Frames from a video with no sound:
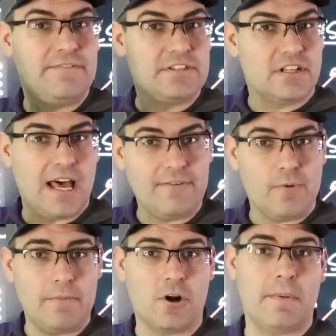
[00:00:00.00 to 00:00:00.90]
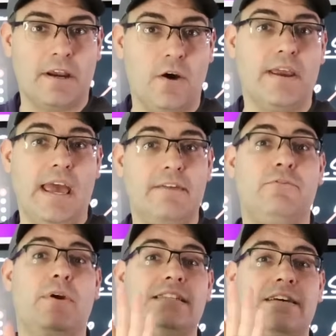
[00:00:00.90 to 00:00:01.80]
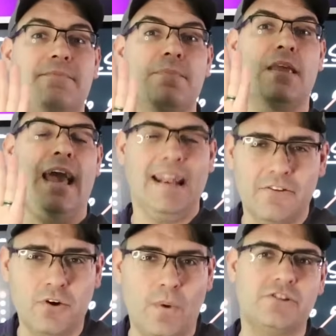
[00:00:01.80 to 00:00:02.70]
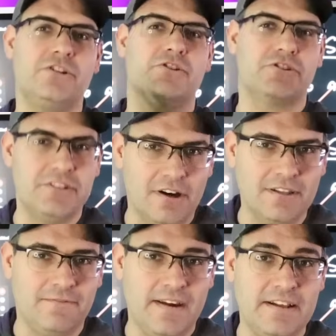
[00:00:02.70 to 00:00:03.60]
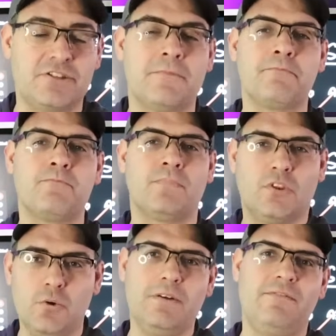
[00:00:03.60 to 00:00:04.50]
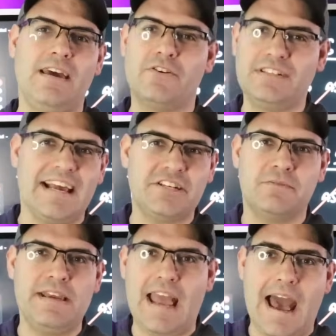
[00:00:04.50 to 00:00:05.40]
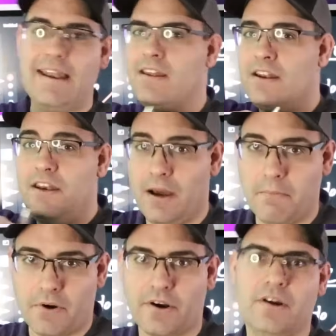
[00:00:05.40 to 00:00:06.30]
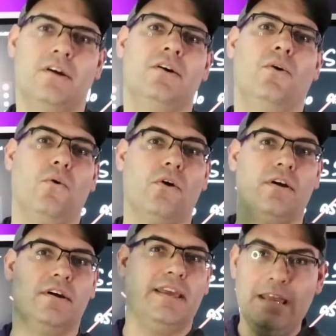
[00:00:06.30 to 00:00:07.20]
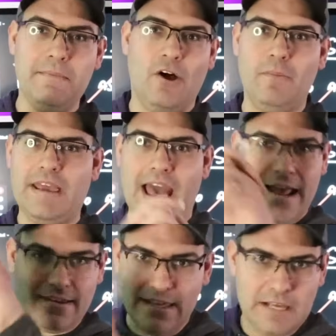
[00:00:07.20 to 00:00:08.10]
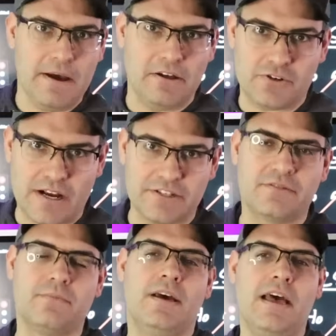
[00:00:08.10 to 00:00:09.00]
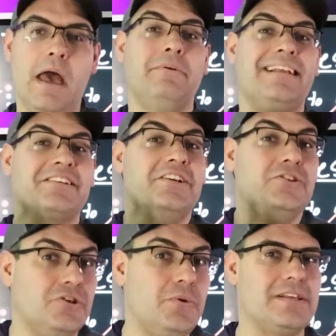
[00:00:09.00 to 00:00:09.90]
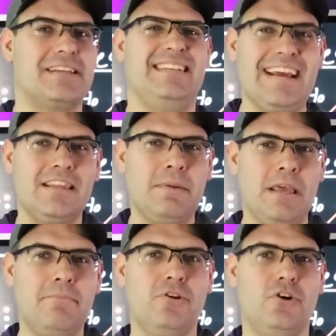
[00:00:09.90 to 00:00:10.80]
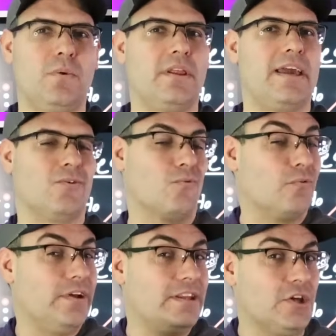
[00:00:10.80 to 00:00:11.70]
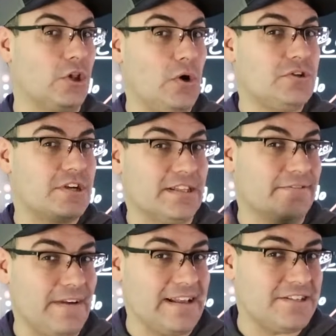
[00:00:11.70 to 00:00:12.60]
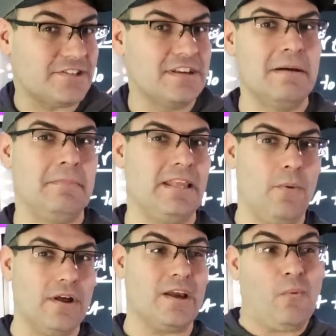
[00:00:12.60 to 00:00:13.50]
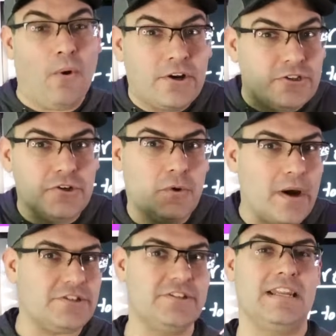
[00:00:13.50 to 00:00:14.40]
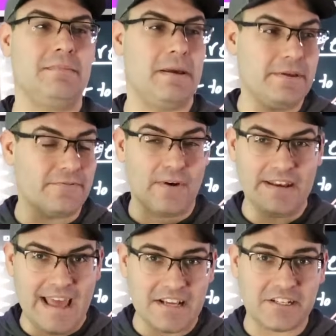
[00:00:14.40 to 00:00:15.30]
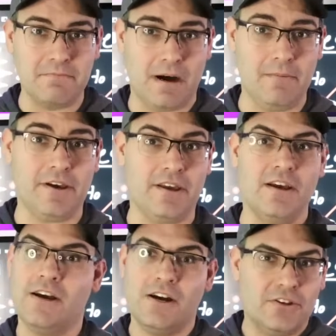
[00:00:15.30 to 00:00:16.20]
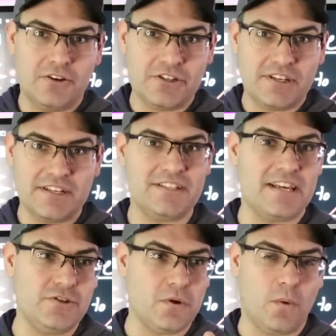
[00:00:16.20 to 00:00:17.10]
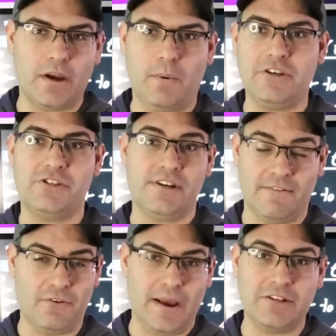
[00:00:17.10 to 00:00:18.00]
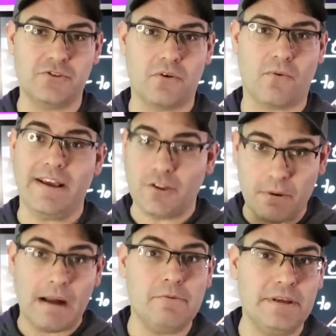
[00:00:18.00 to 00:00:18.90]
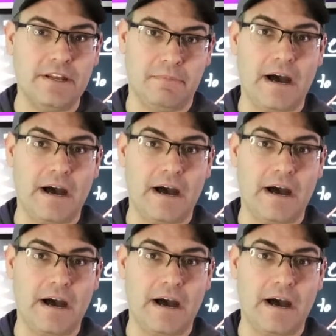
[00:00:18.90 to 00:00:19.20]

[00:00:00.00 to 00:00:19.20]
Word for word: if it's a live webinar by going, hey, if you guys have any other questions, you're still on the fence, do me a favor, text me at number or email me at email address. And what that's gonna do is gonna take the people who were like really close on the fence, but they want like one or two questions and they might be afraid to ask in public, they're just gonna send you a quick question and if you answer it right, they're probably gonna